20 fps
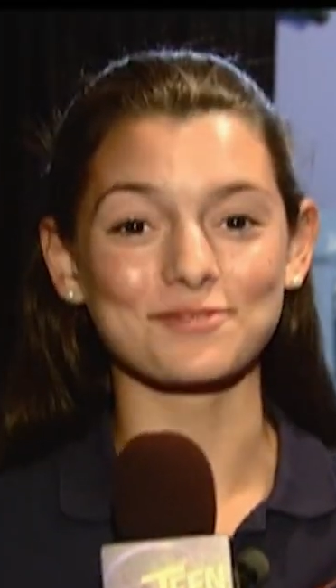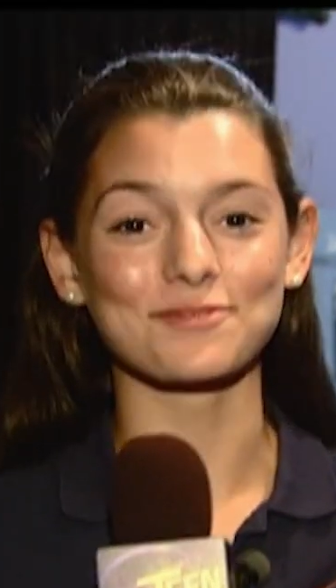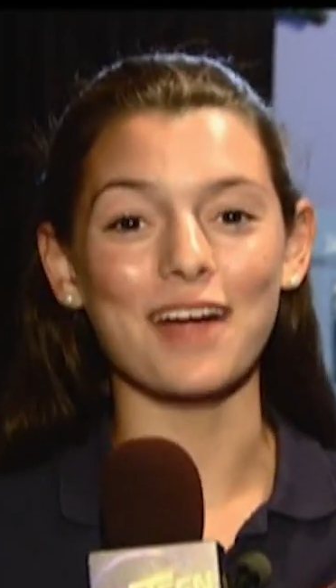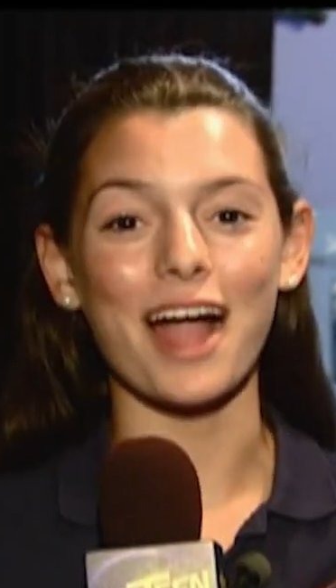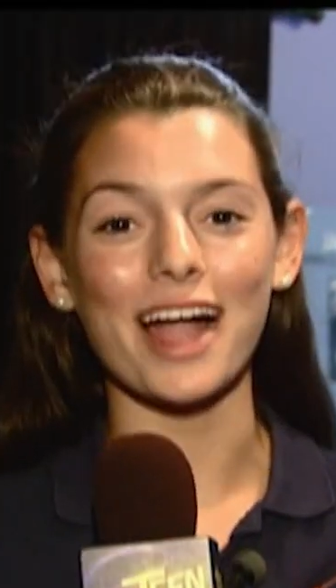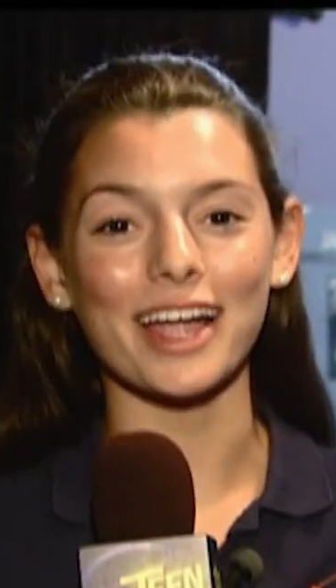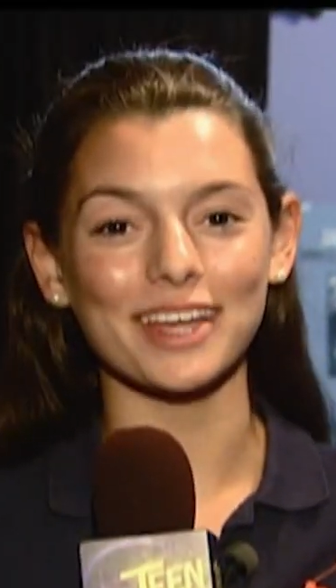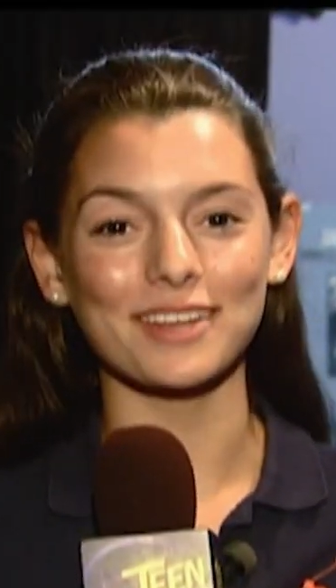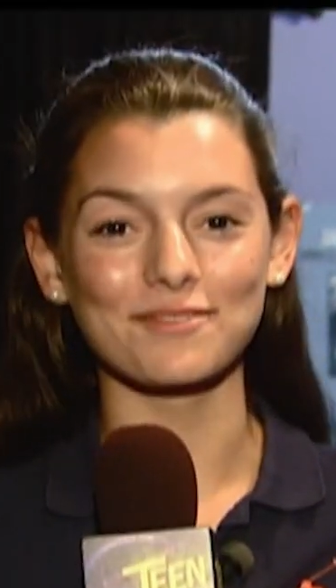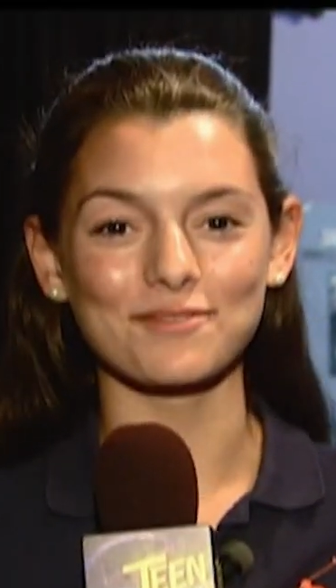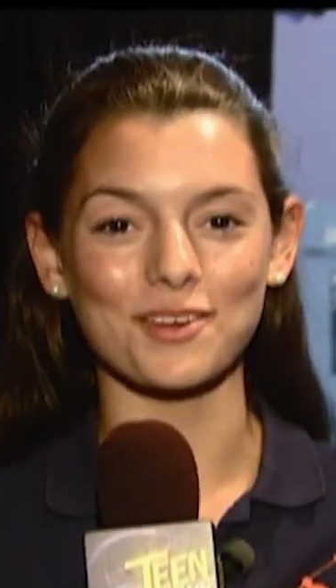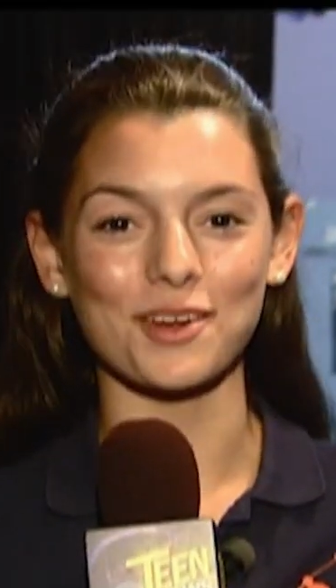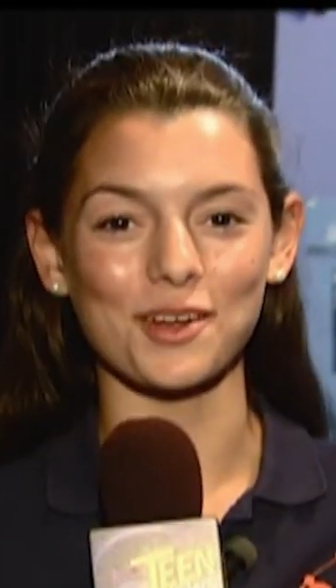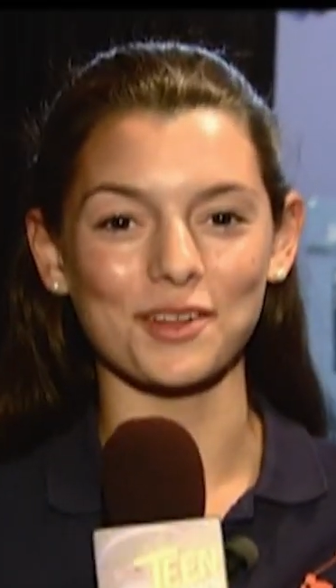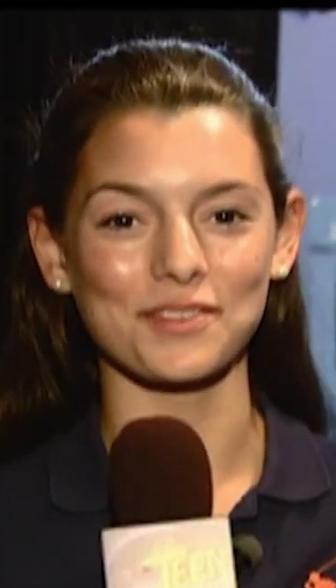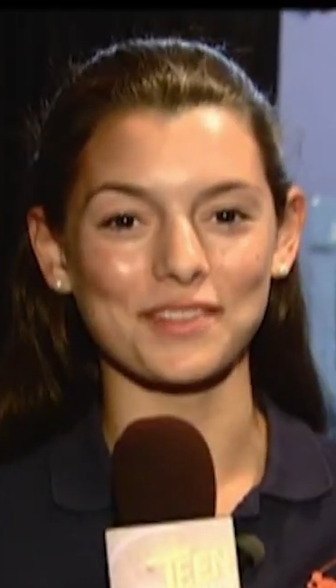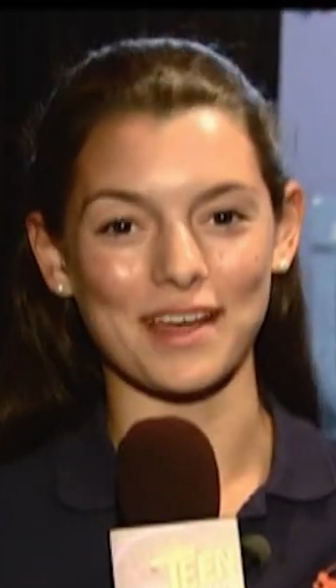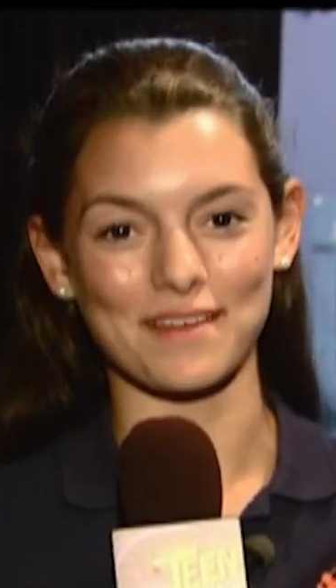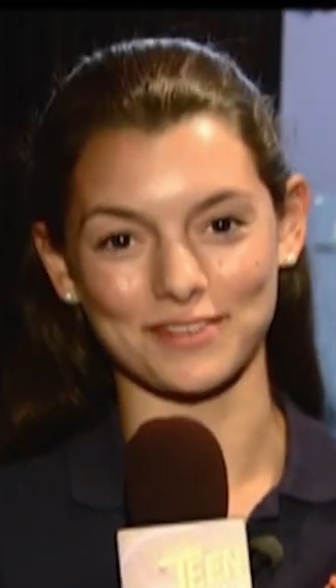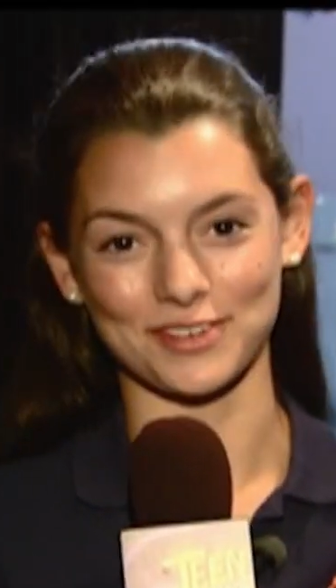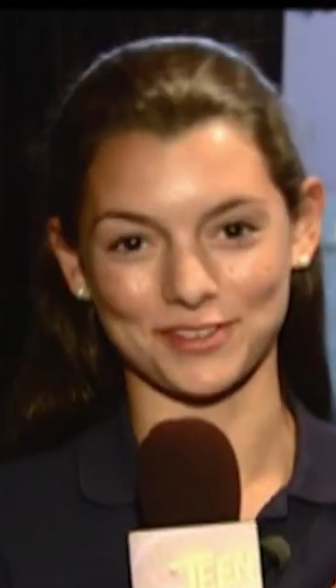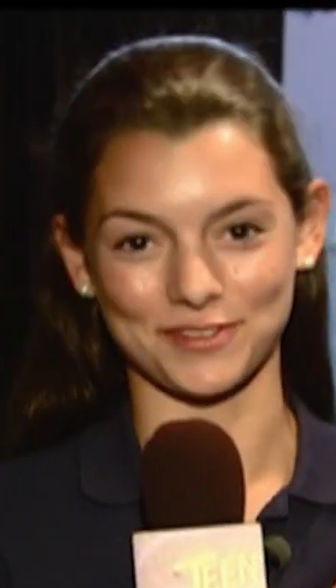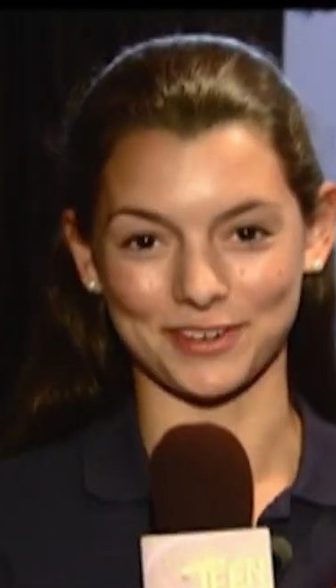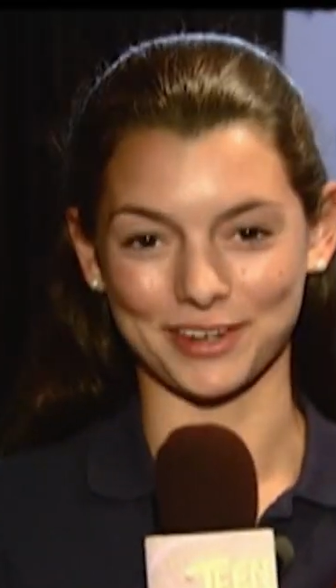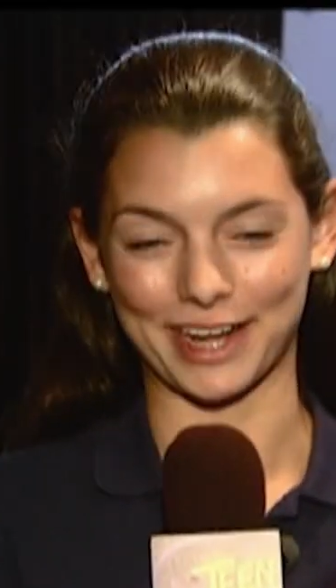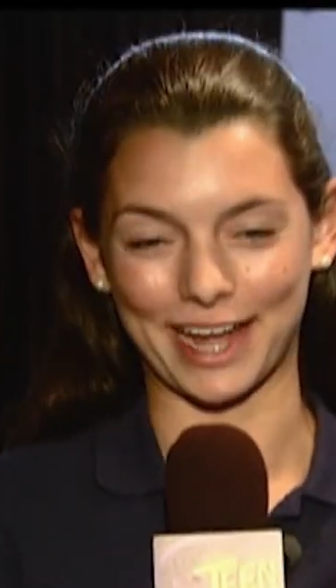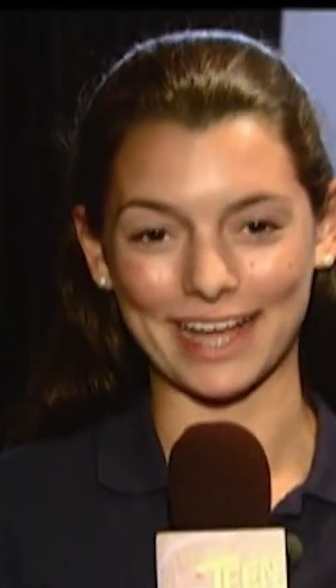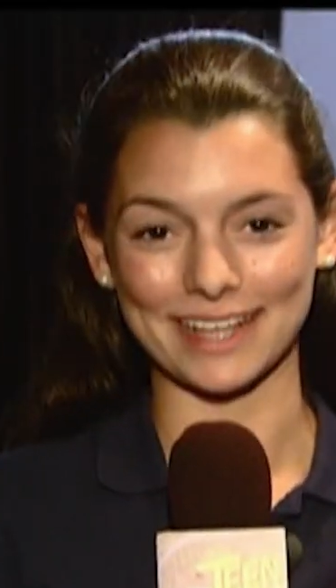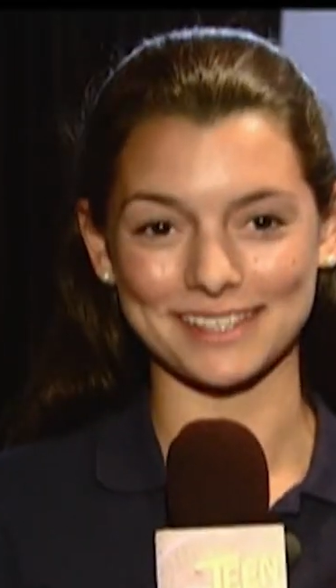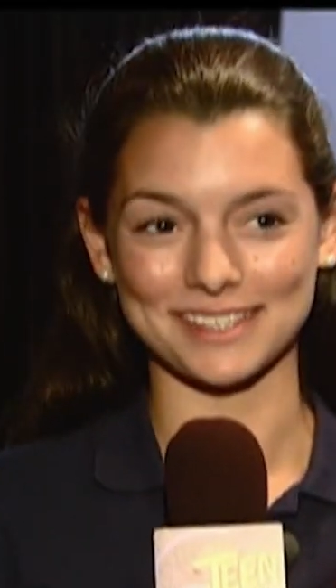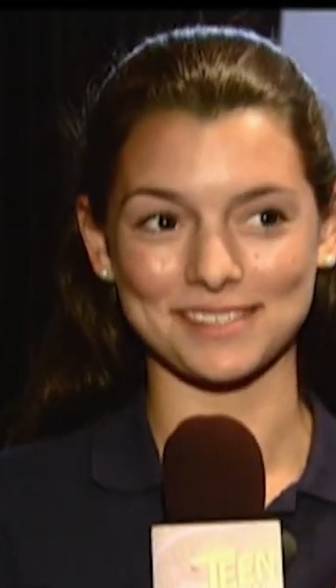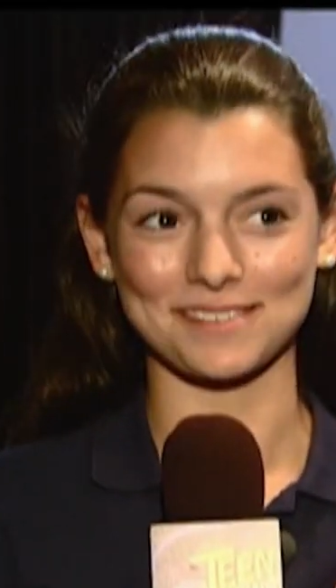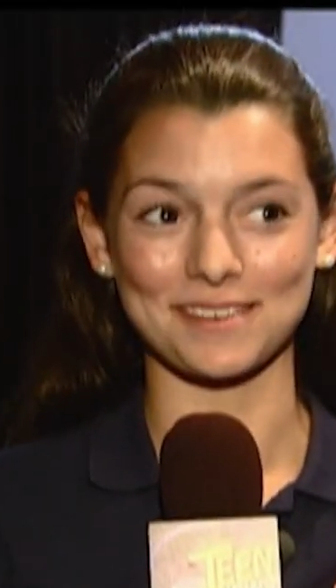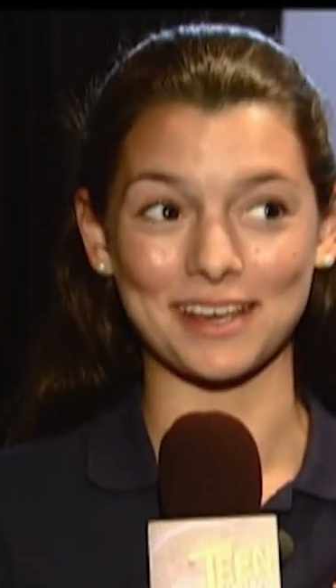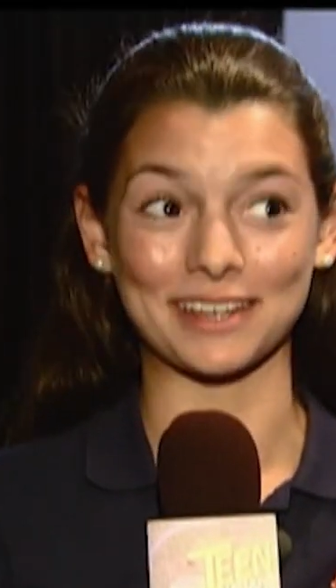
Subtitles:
rock and roll never forgets.